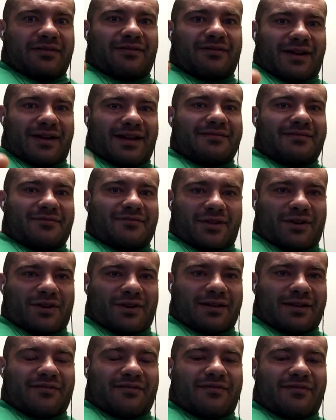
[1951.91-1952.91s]
right? We already
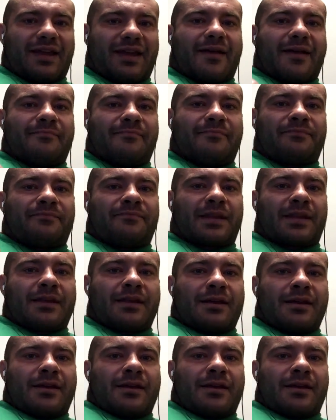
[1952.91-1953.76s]
defined that. Mm-hmm.